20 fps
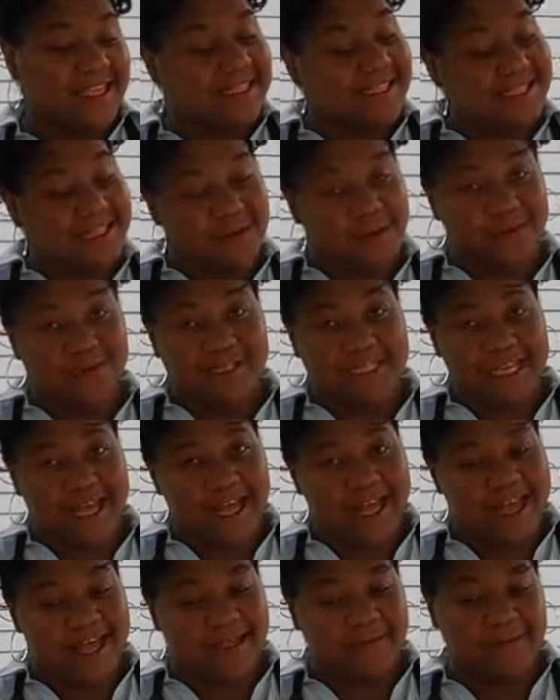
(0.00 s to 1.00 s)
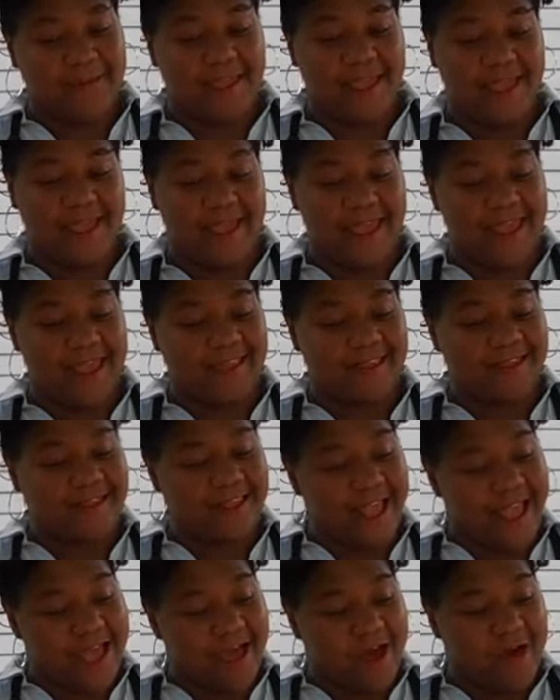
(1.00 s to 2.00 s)
It's summertime and
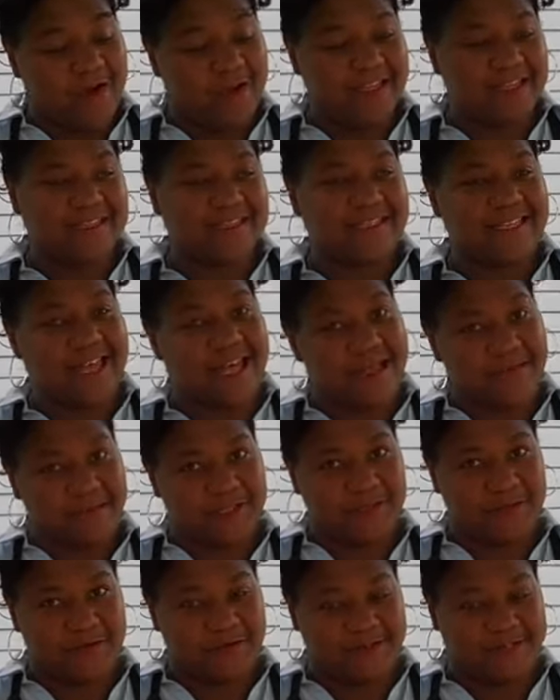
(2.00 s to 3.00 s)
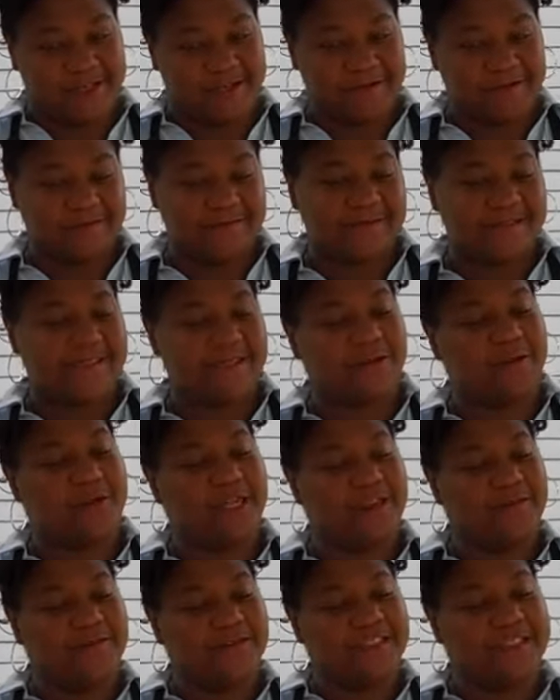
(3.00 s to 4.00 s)
now it's time to grill. So
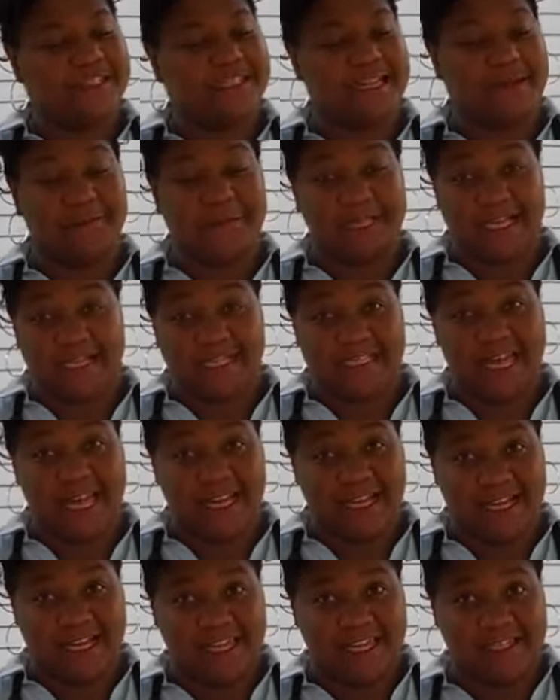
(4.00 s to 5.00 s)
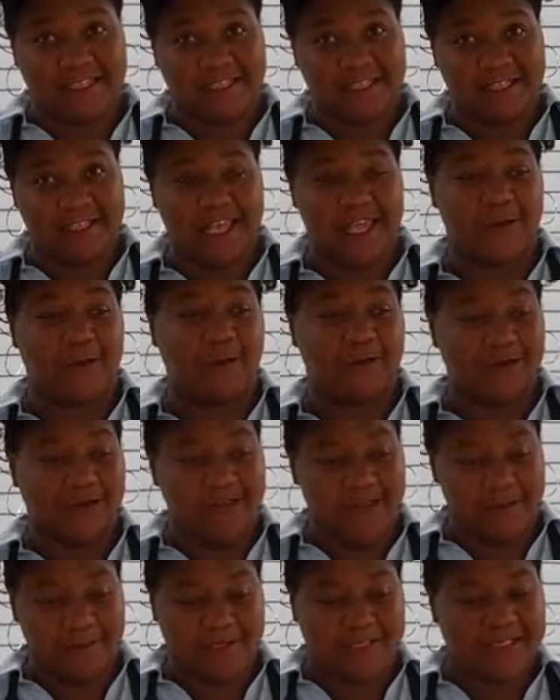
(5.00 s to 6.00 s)
we stepped outside of the kitchen and we're
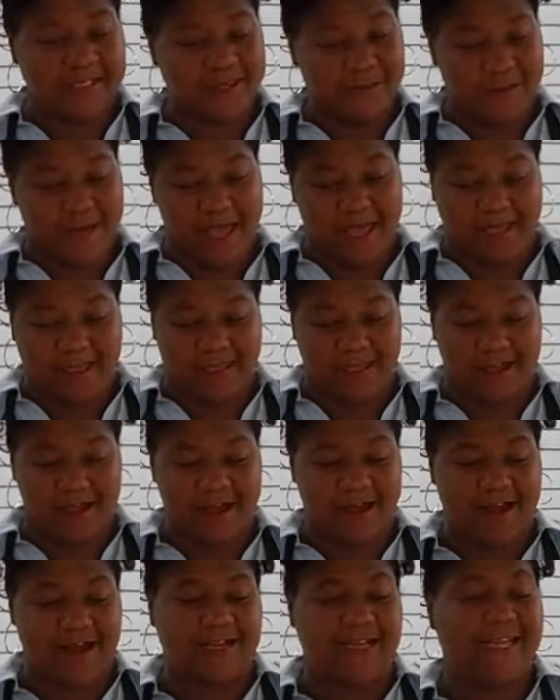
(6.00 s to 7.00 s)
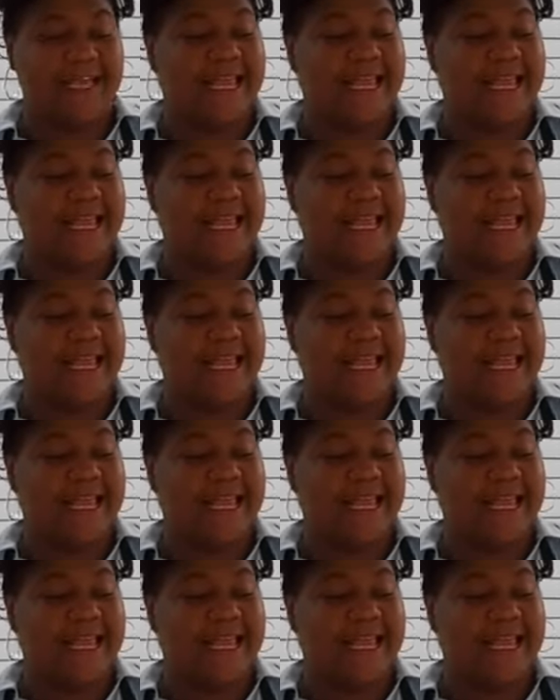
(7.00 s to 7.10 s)
coming to the backyard.